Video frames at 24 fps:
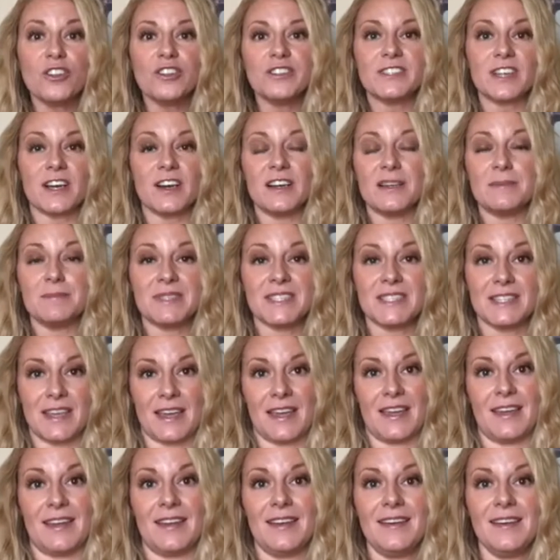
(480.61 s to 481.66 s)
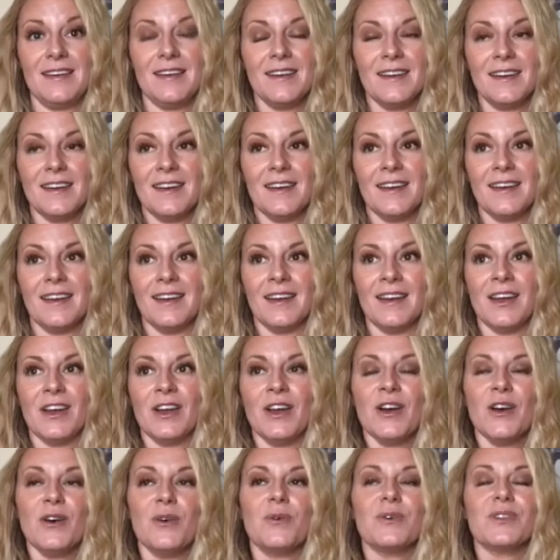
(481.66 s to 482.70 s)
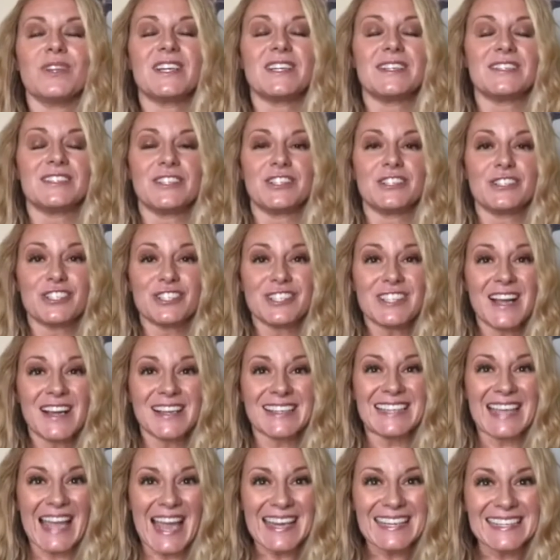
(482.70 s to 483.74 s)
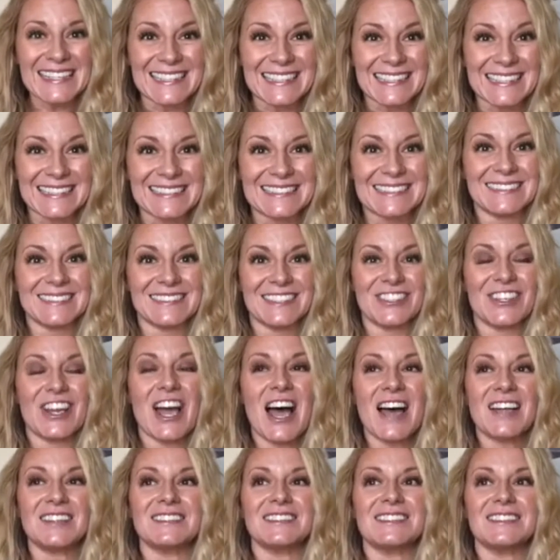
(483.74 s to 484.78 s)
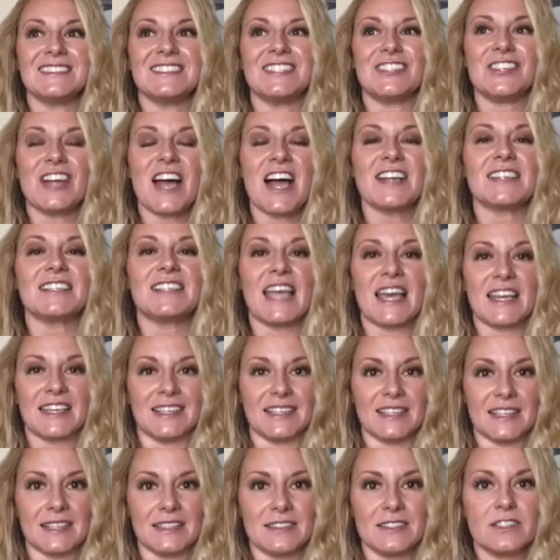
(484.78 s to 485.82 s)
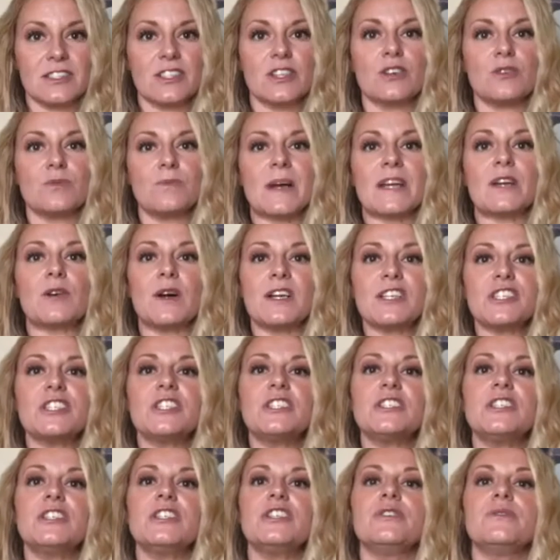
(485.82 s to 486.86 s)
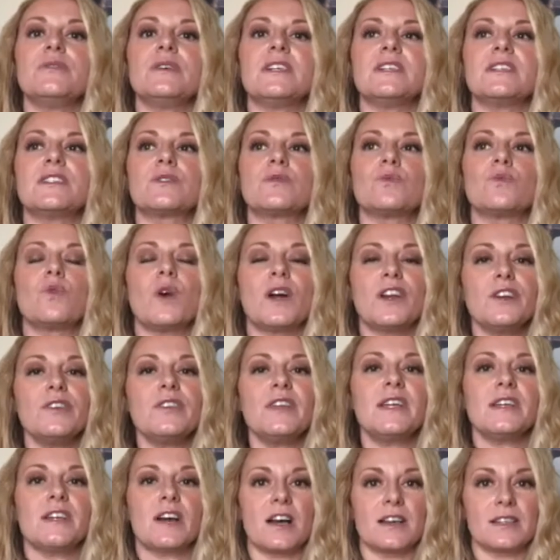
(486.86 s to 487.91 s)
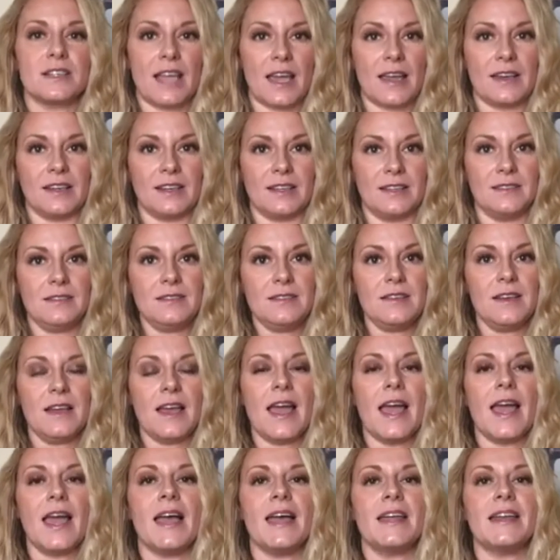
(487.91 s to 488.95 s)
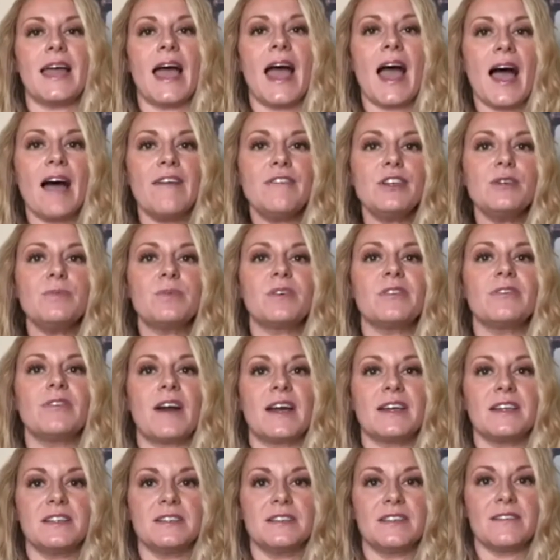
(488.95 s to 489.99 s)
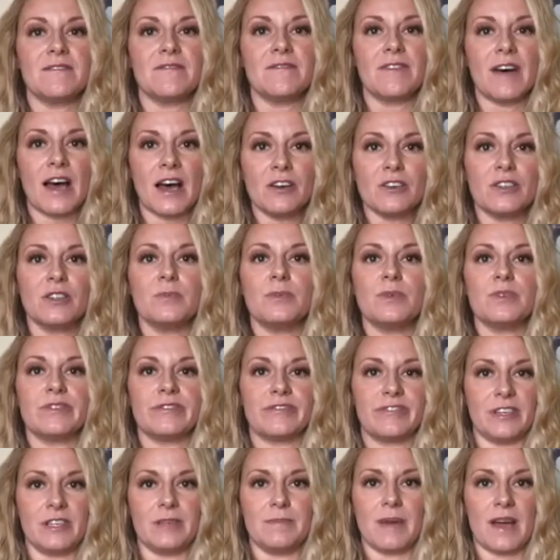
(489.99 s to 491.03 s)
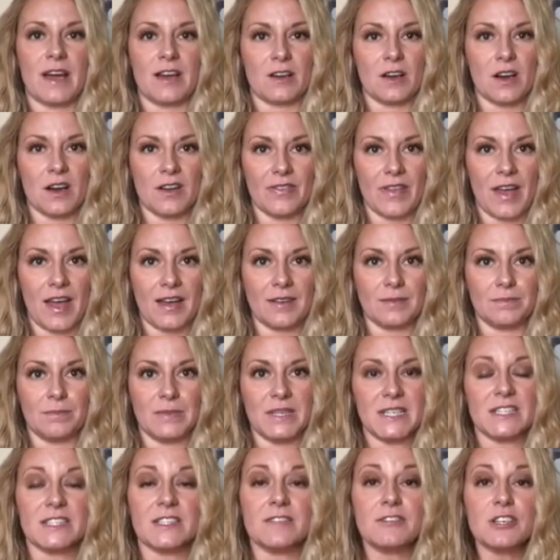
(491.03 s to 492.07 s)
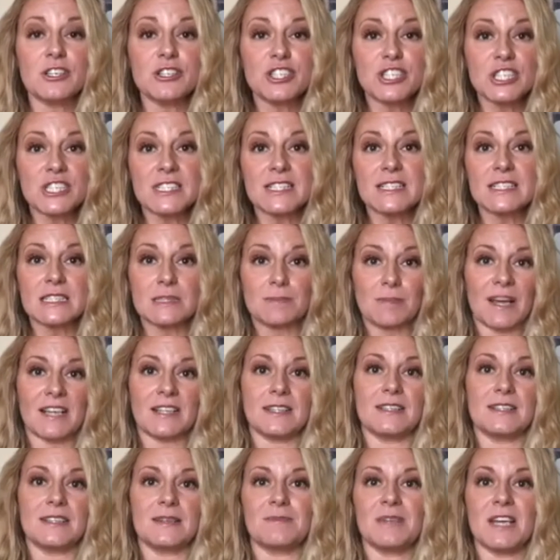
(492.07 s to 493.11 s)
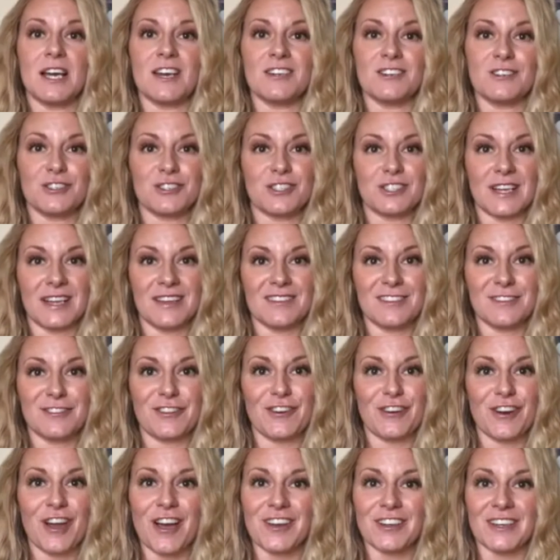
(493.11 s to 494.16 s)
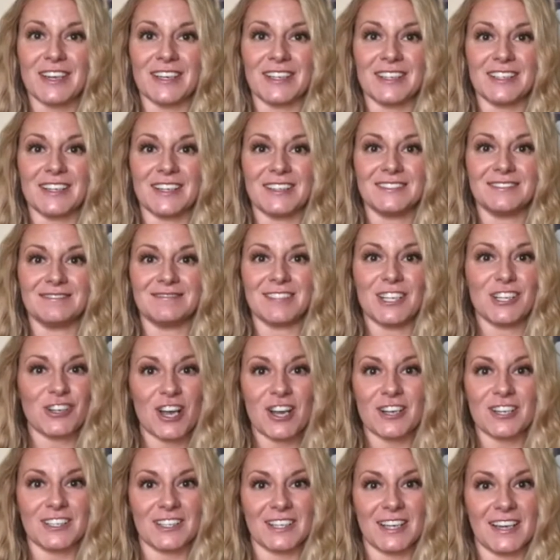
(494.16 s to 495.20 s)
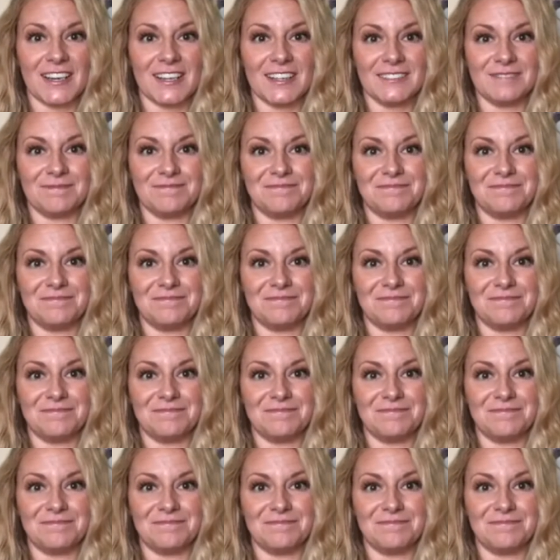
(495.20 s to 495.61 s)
the time say, well, they're just not getting it. They're not getting it. So my question to you is, what are they not getting? And have you provided them valuable feedback on that? Because if you're just expecting them to understand that they're not getting it, they're not going to get it.